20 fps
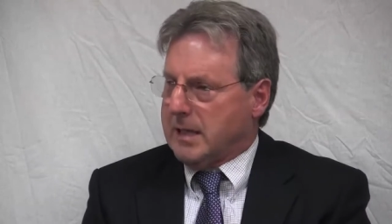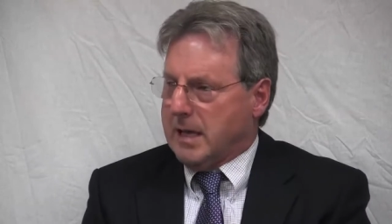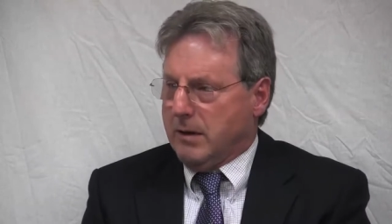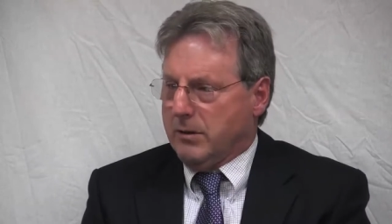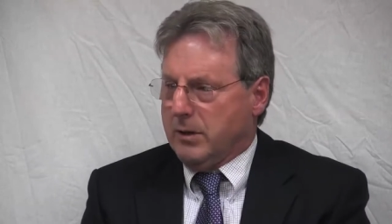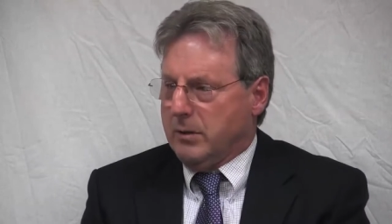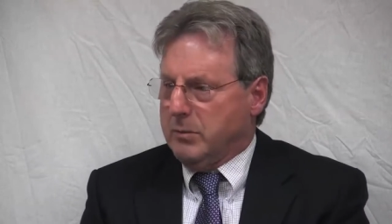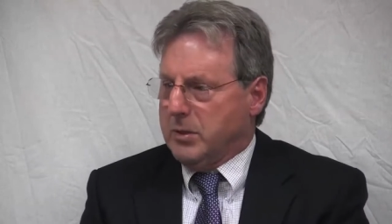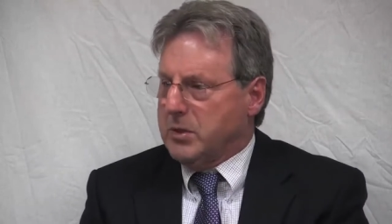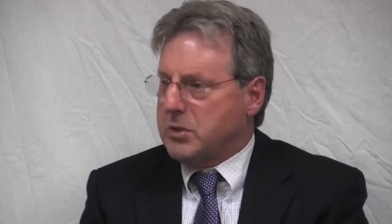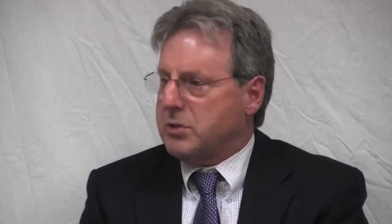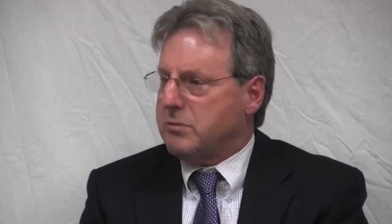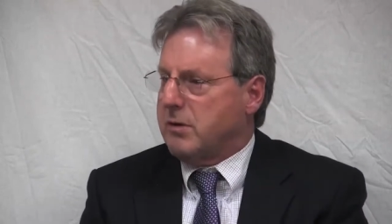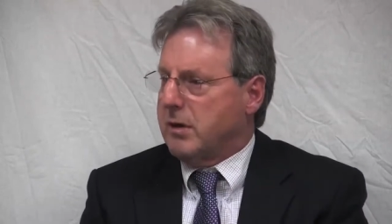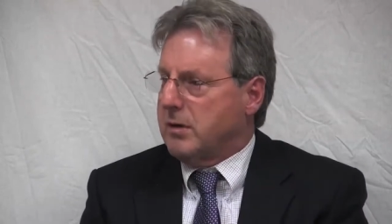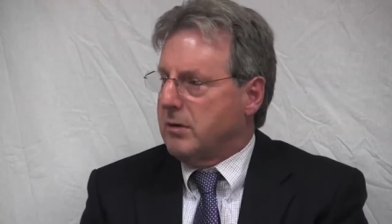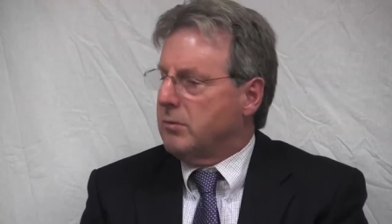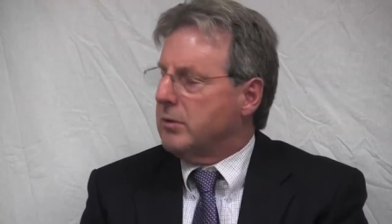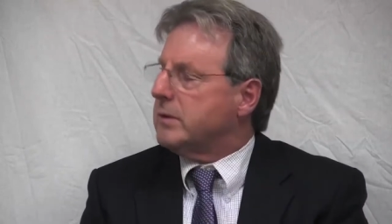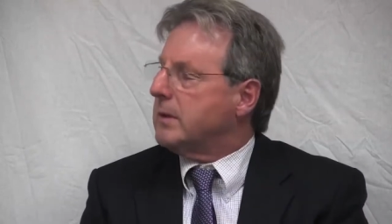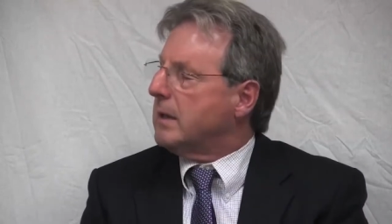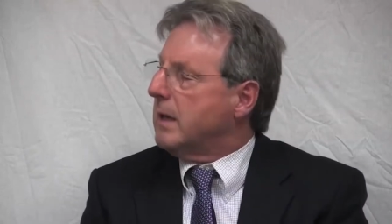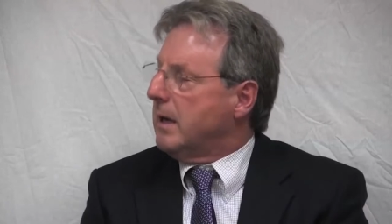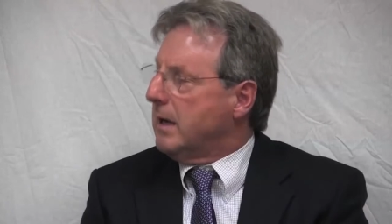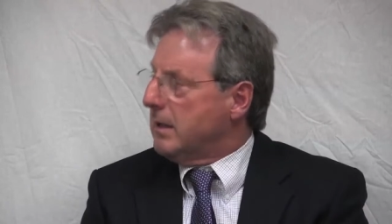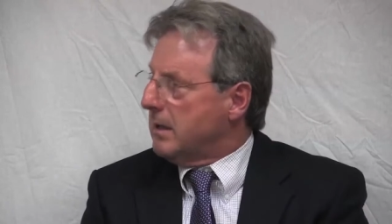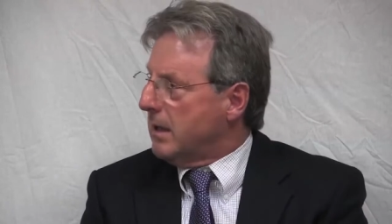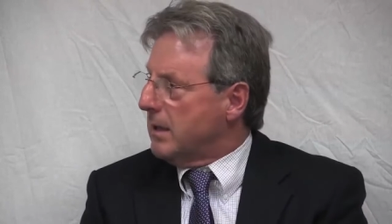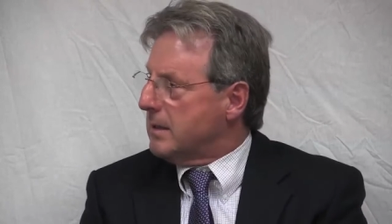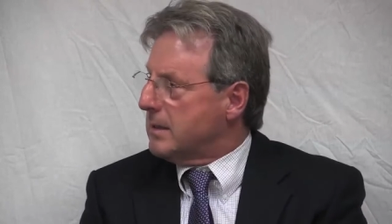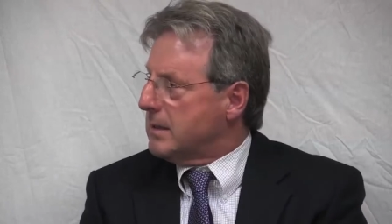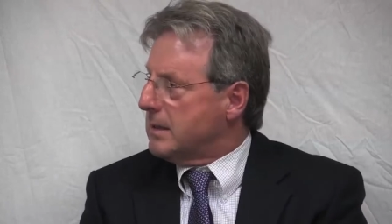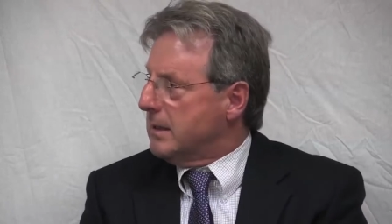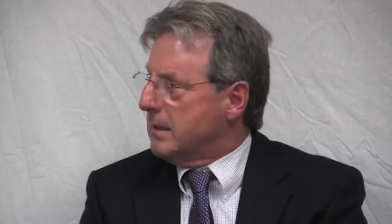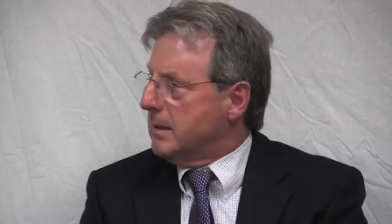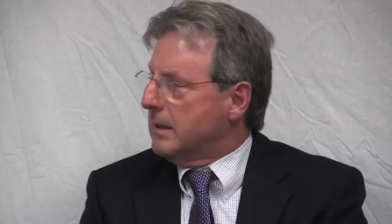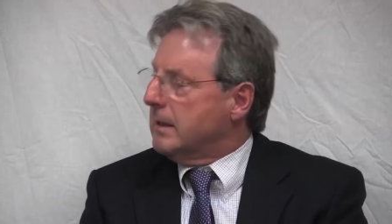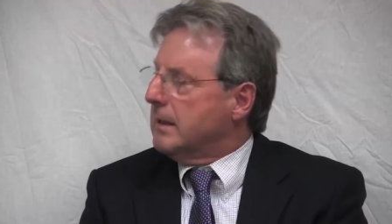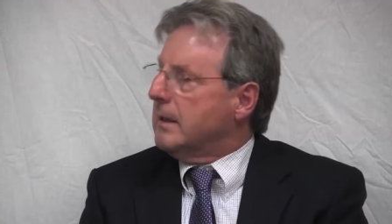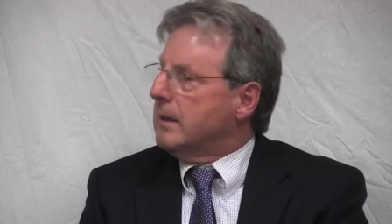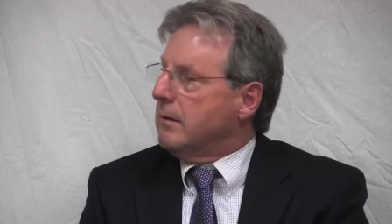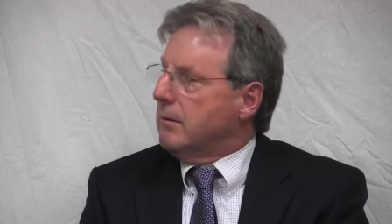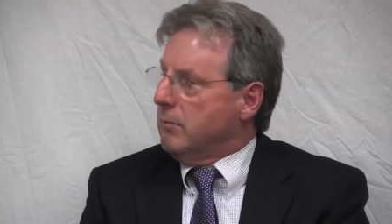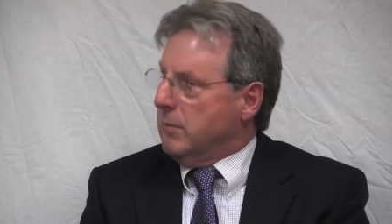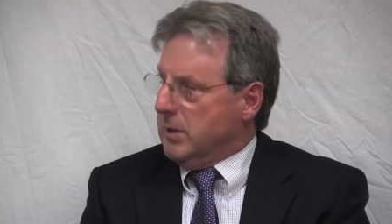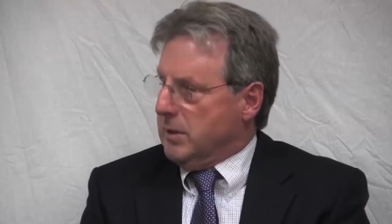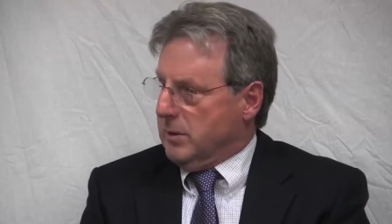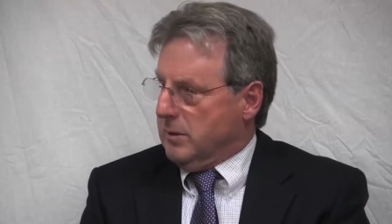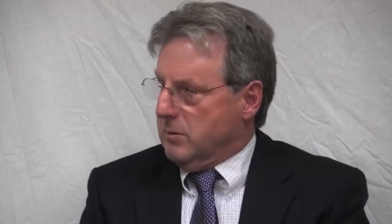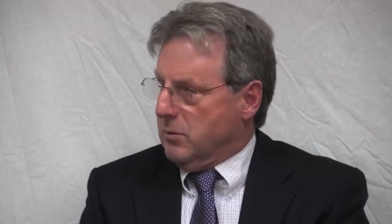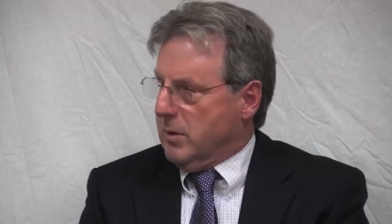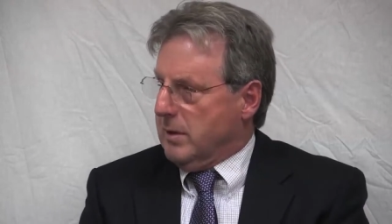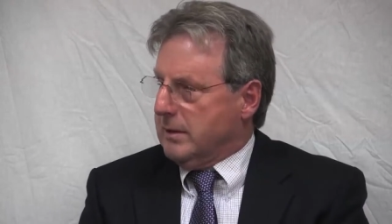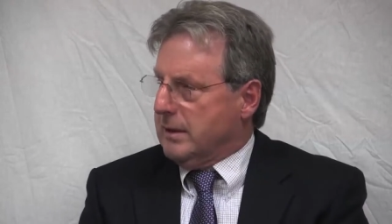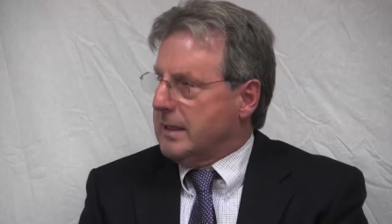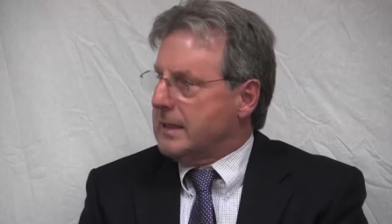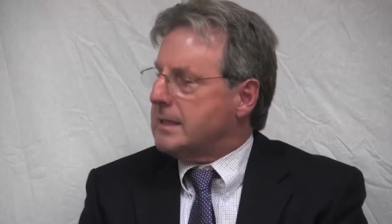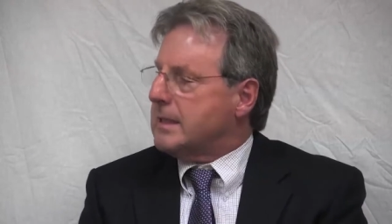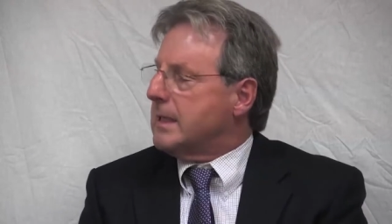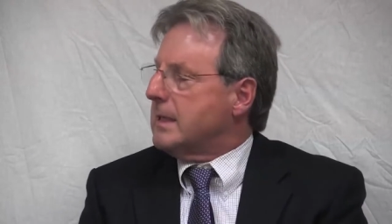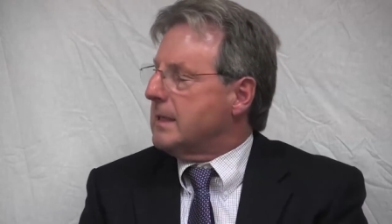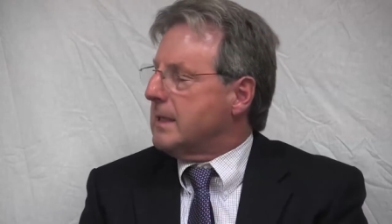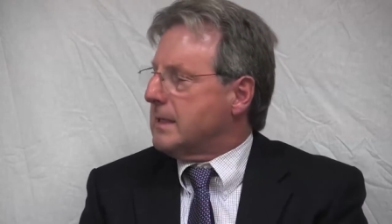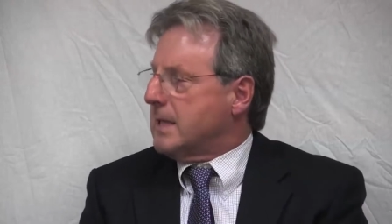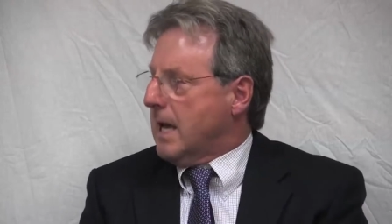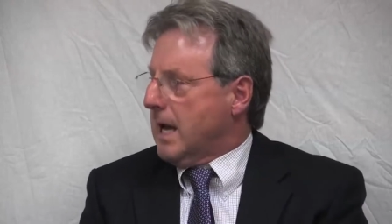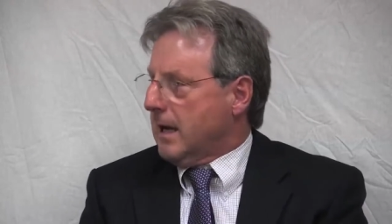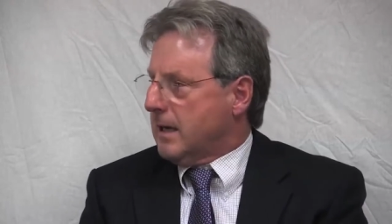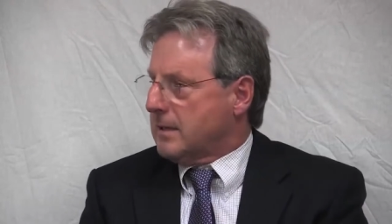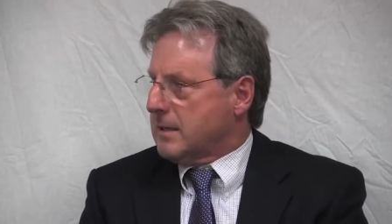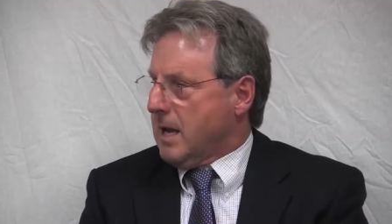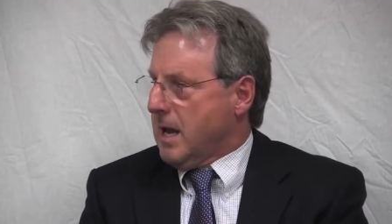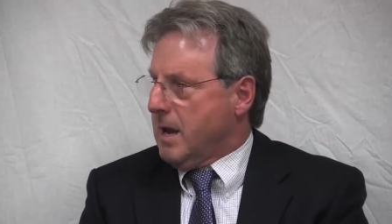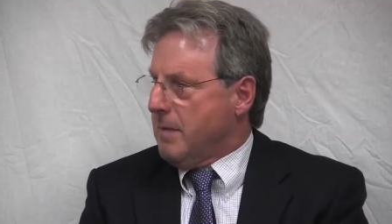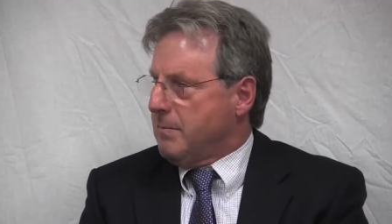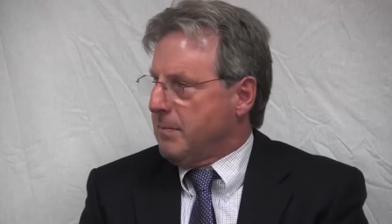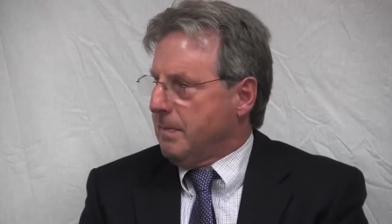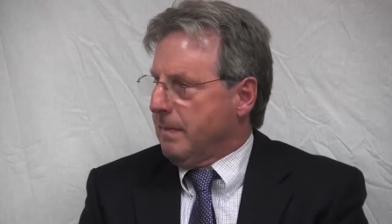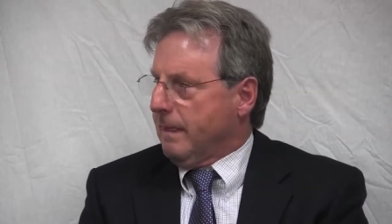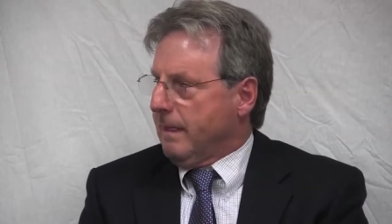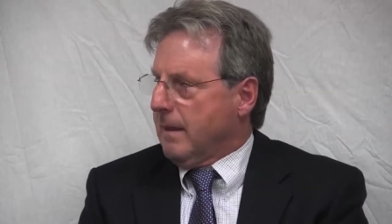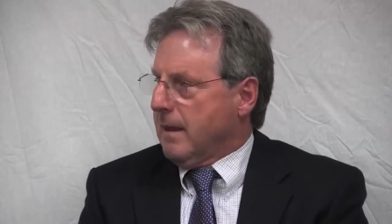county administrator with the guidelines. We didn't want to exceed the tax cap.